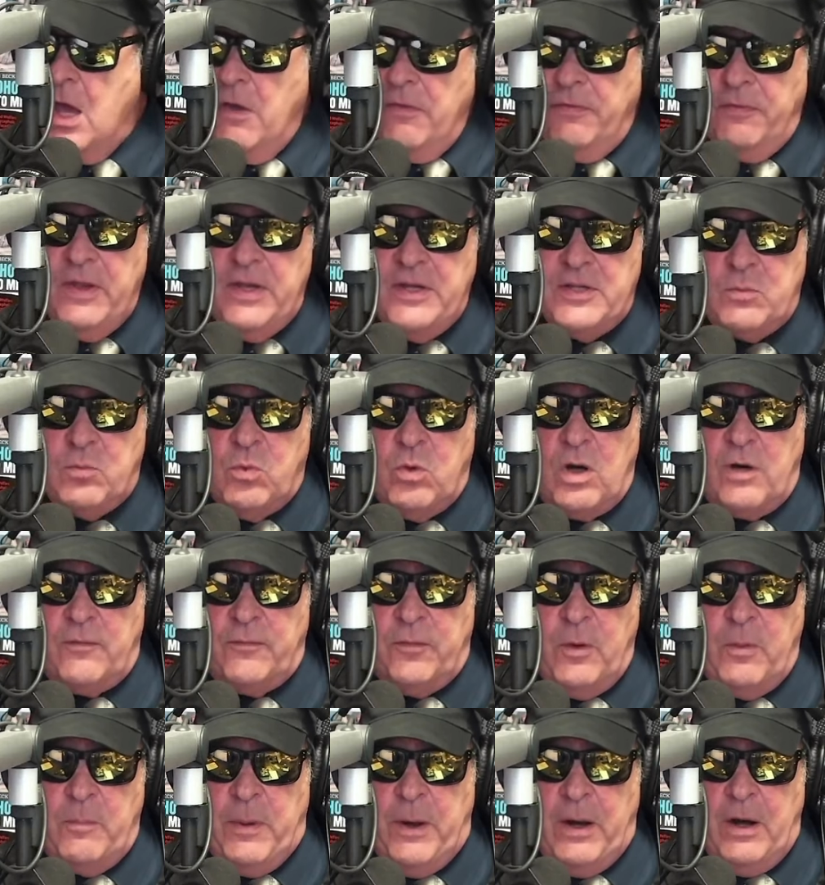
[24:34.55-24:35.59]
These work
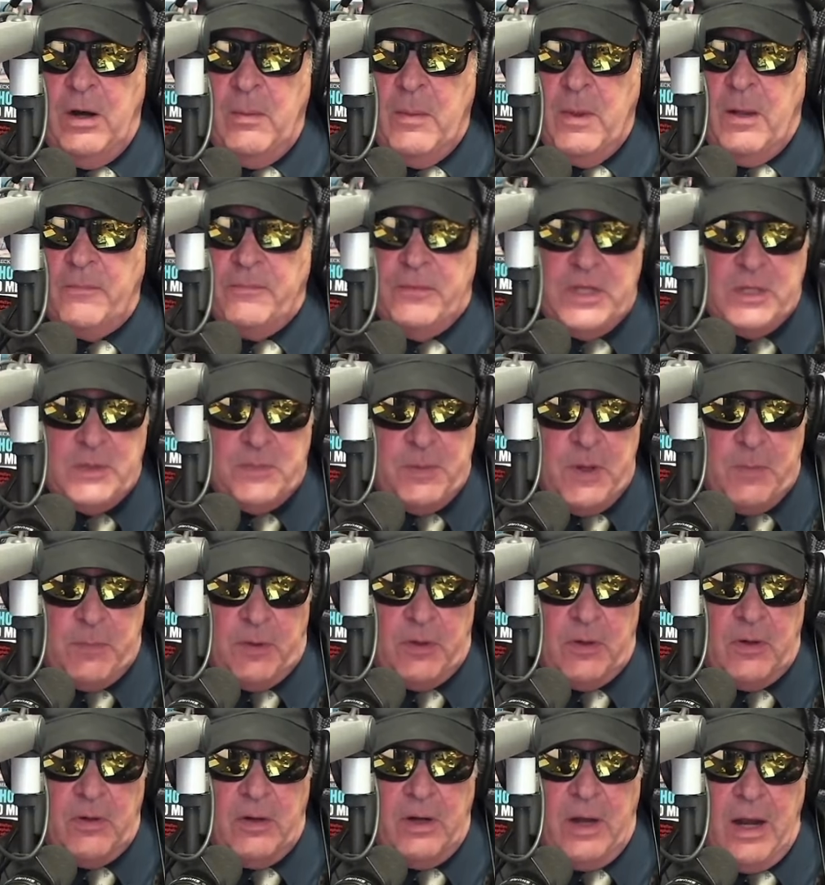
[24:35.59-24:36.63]
for Paramount. These people
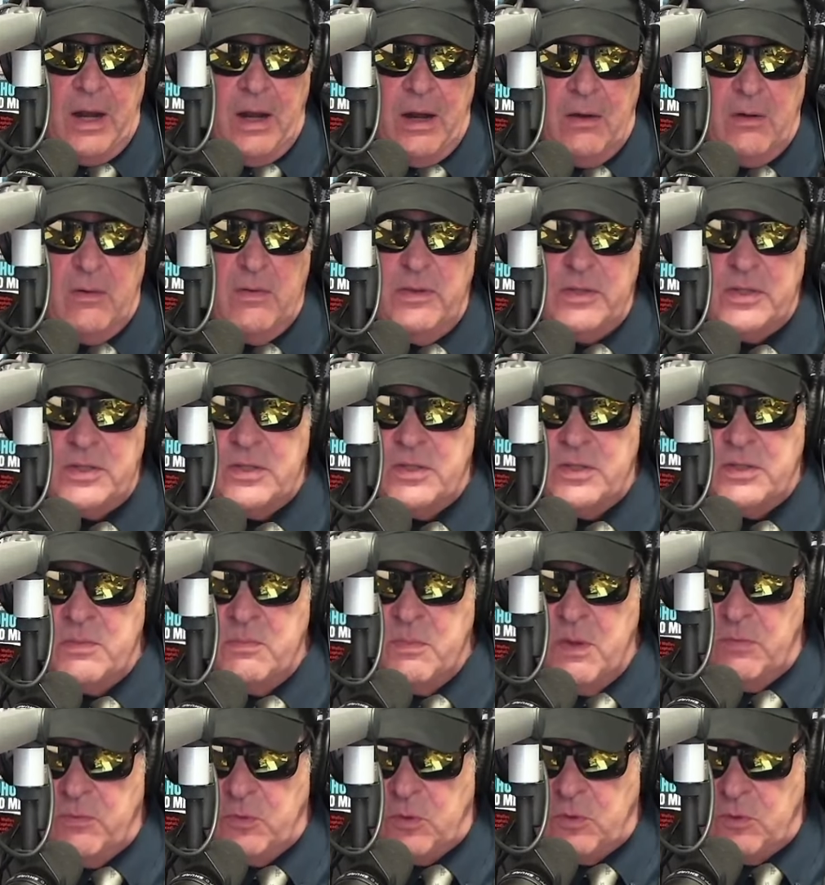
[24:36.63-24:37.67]
are hair. This is
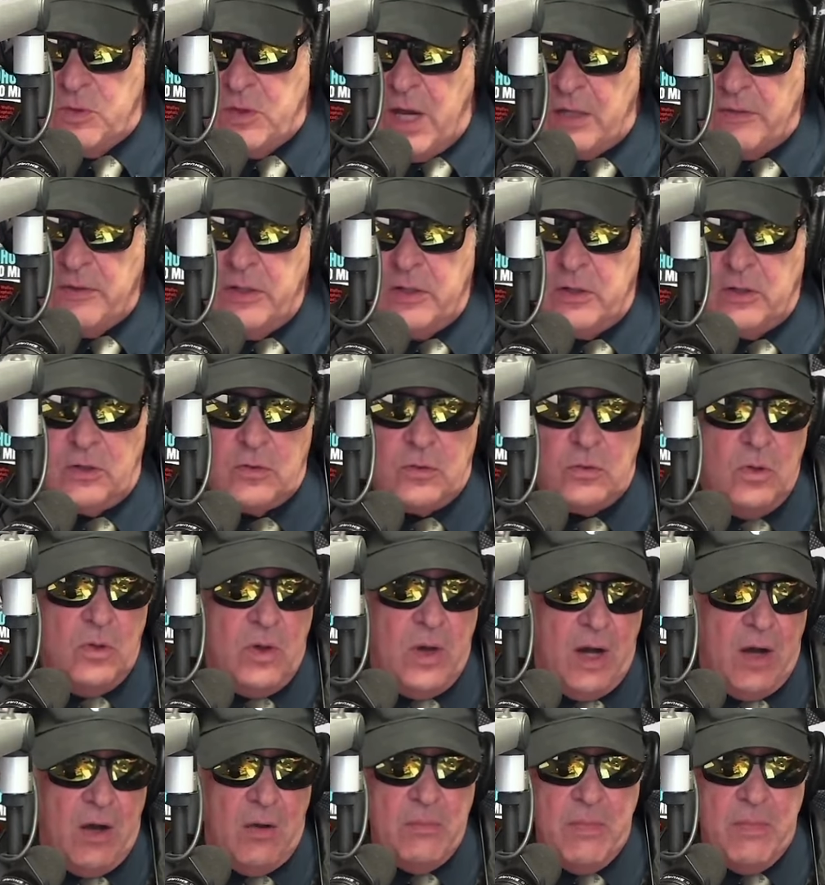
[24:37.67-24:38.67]
technical crew, hair,